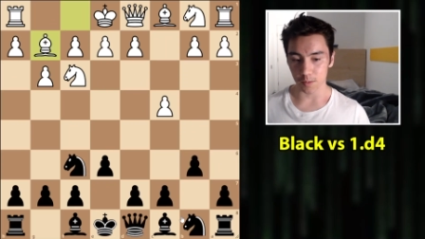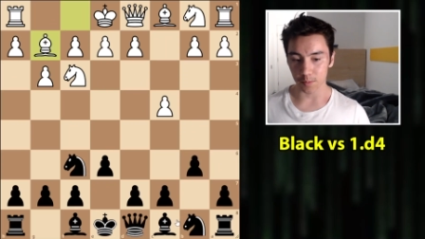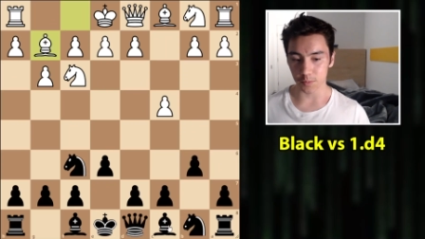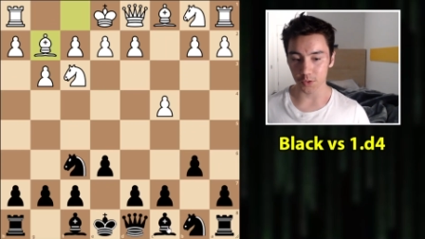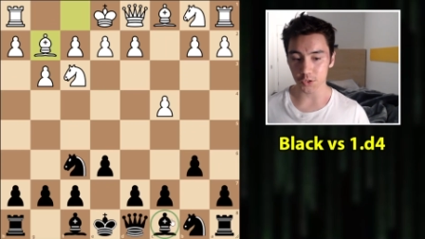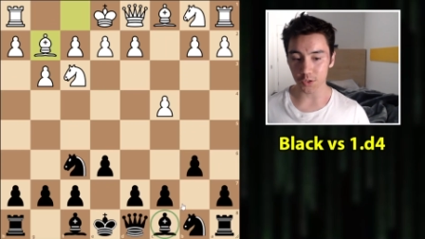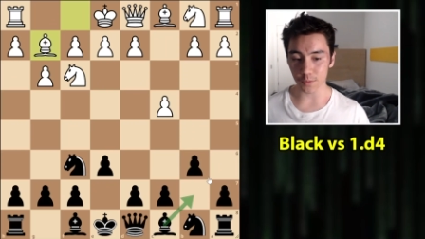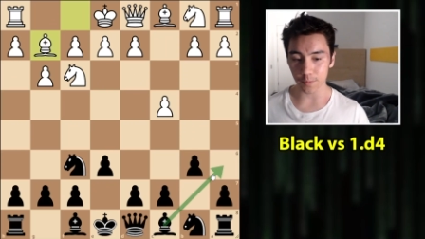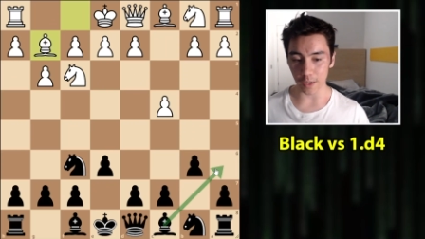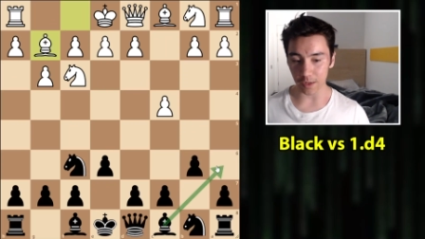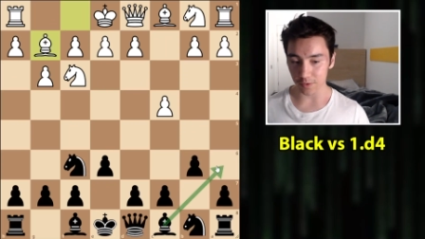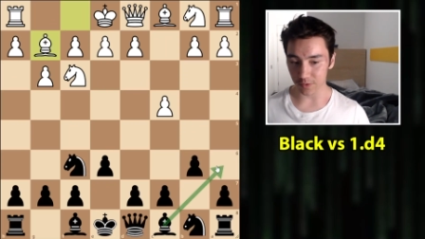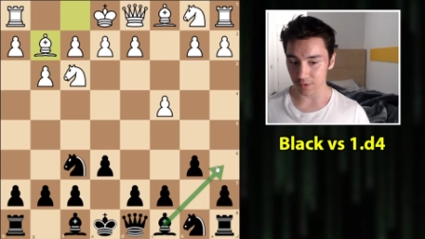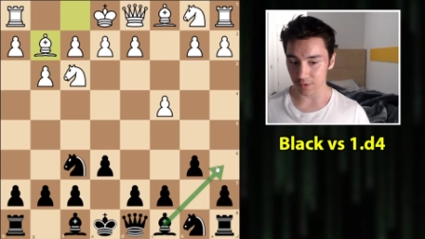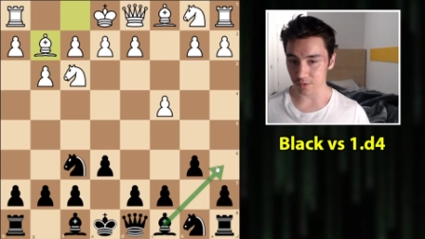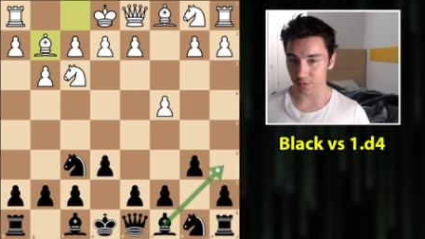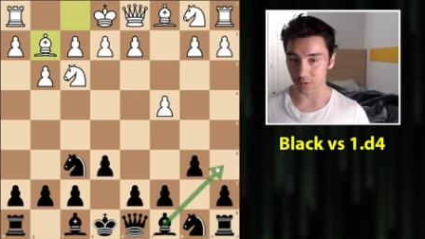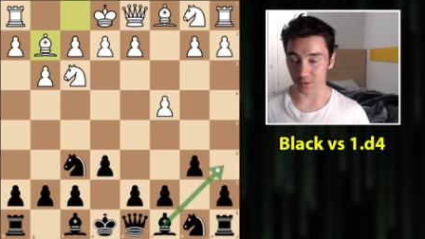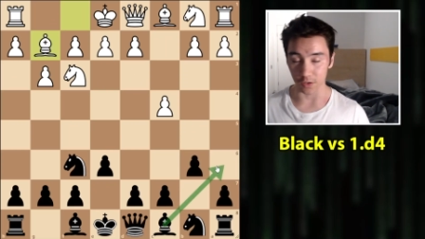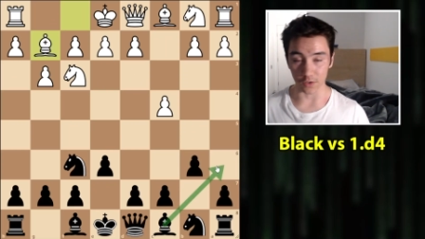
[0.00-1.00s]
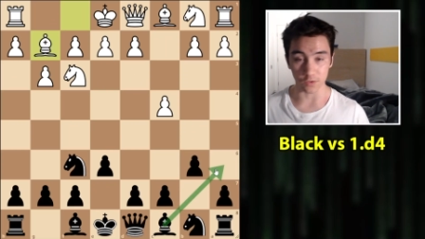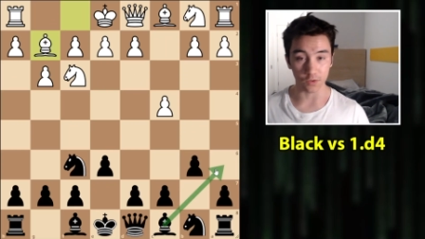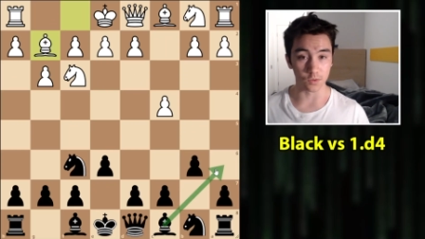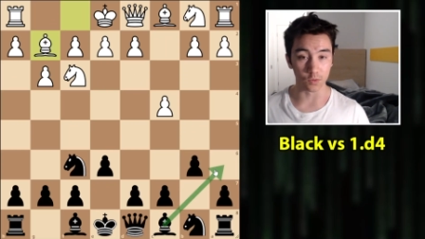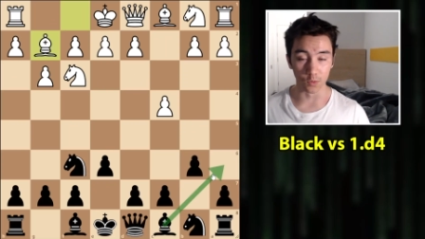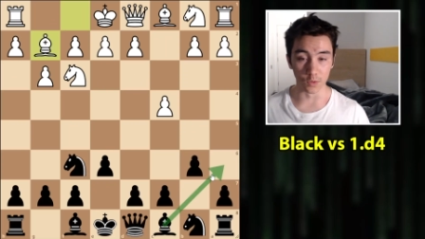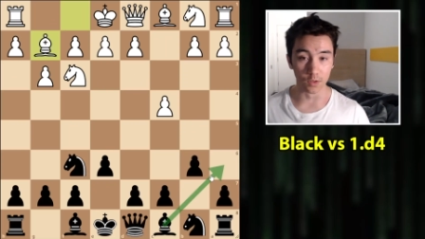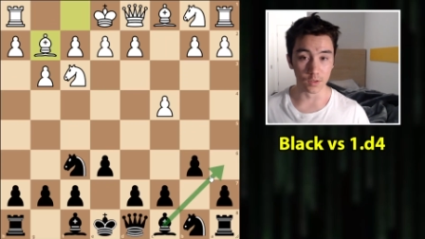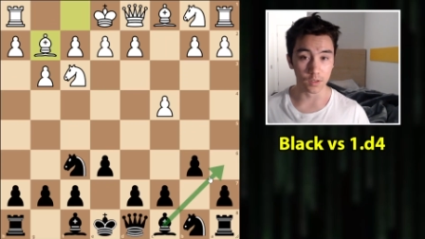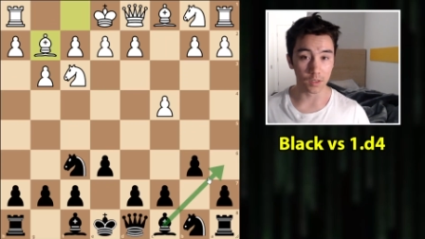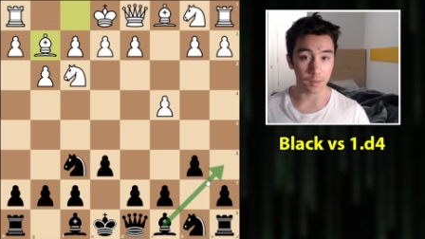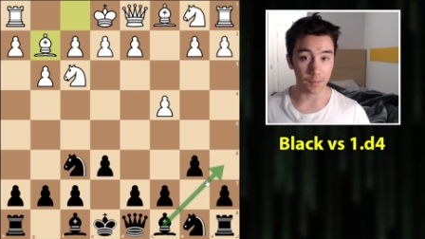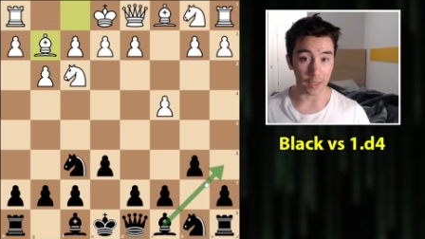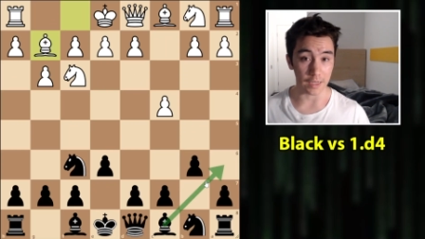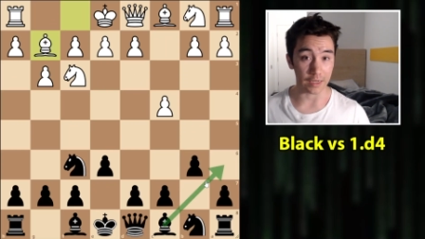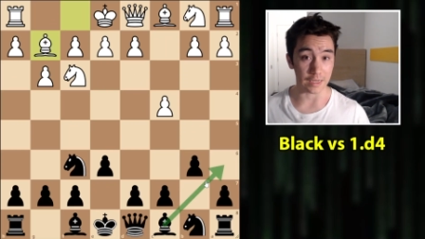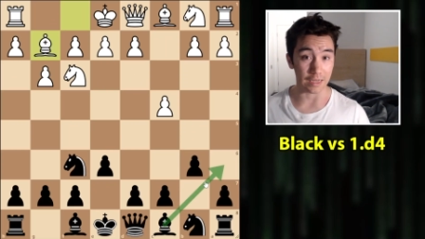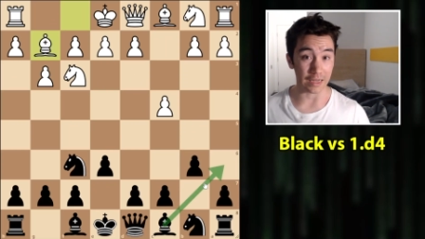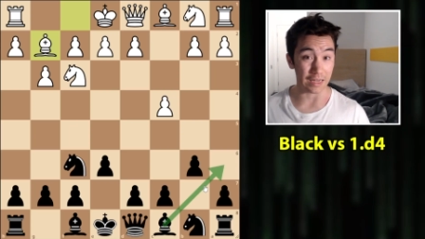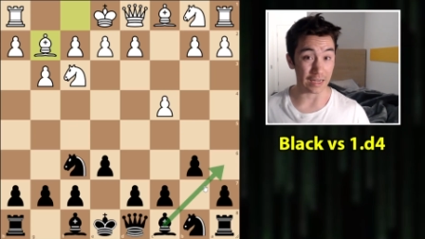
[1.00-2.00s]
bishop a6 doesn't really
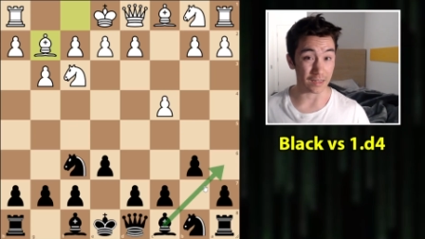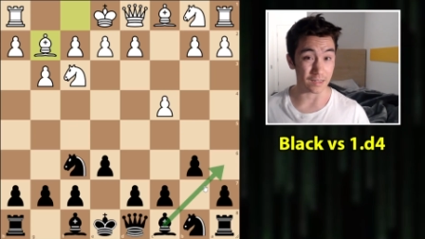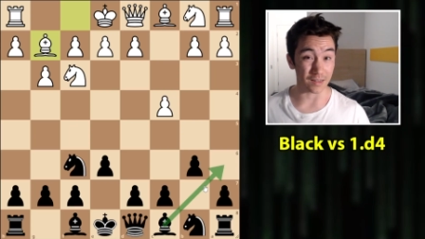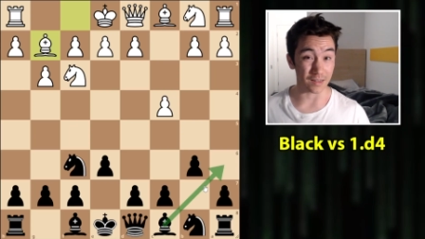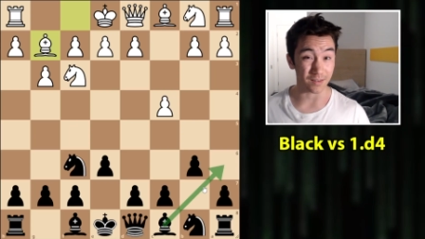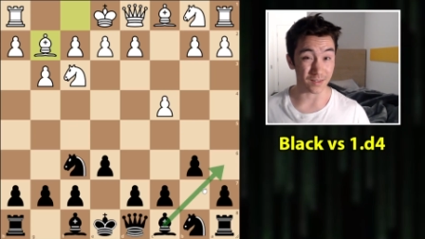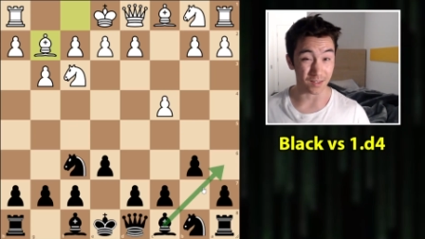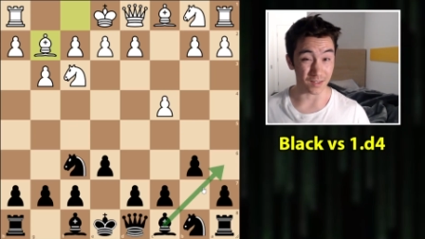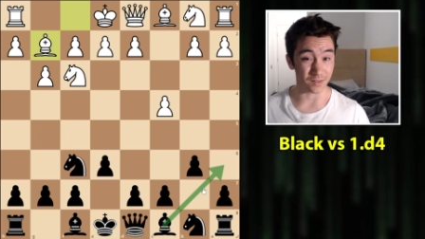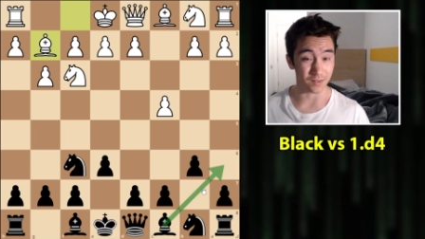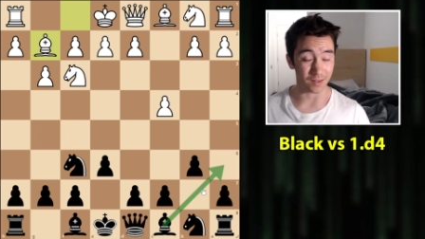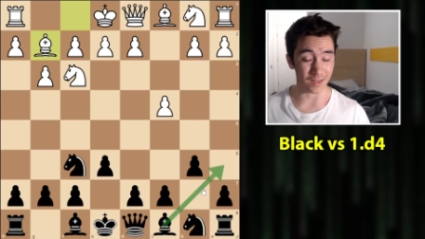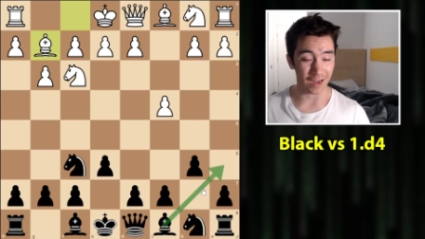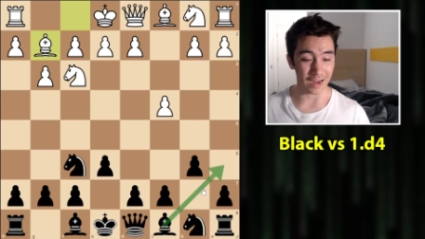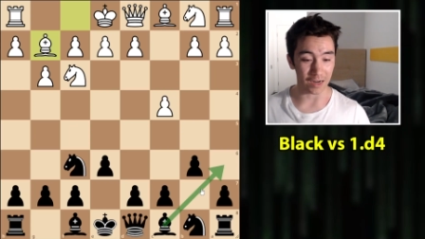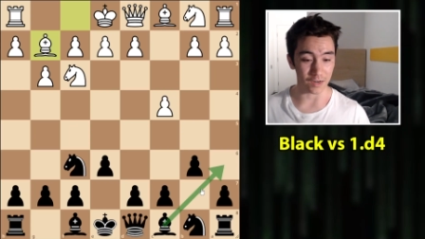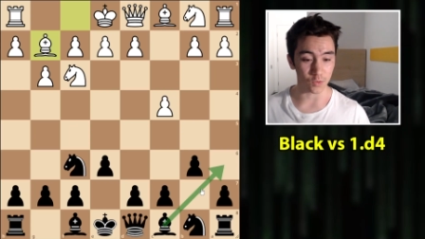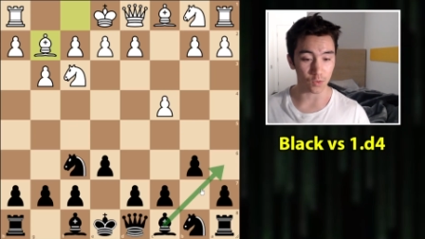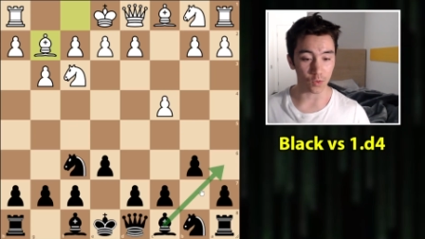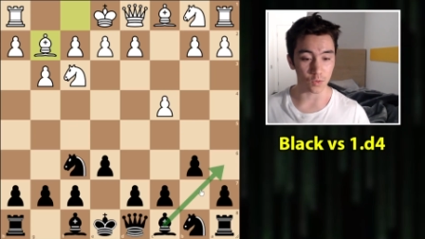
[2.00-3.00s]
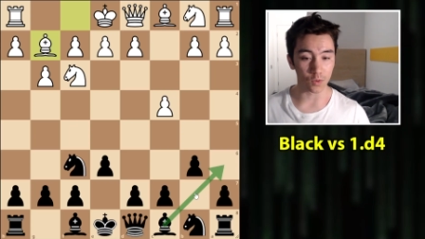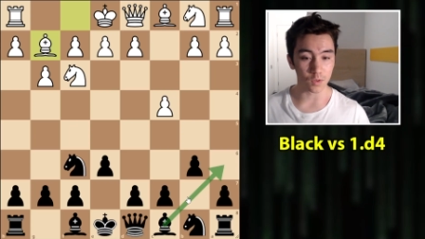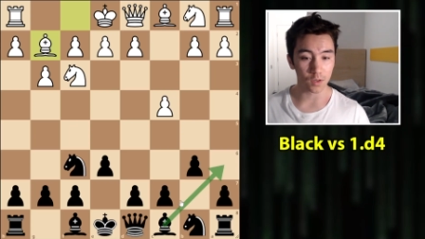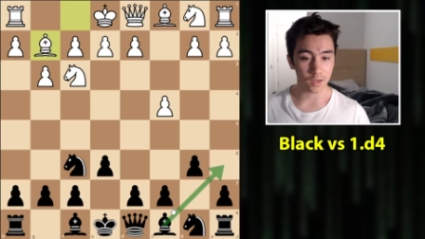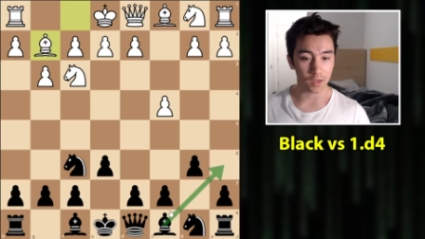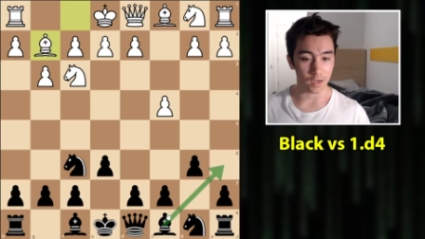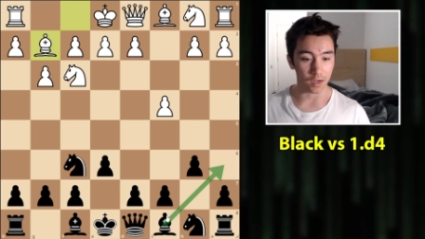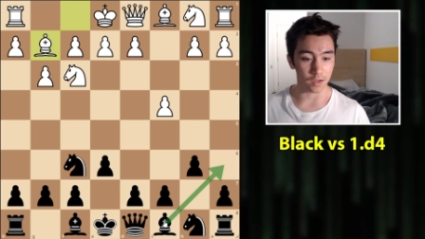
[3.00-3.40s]
make any sense at all,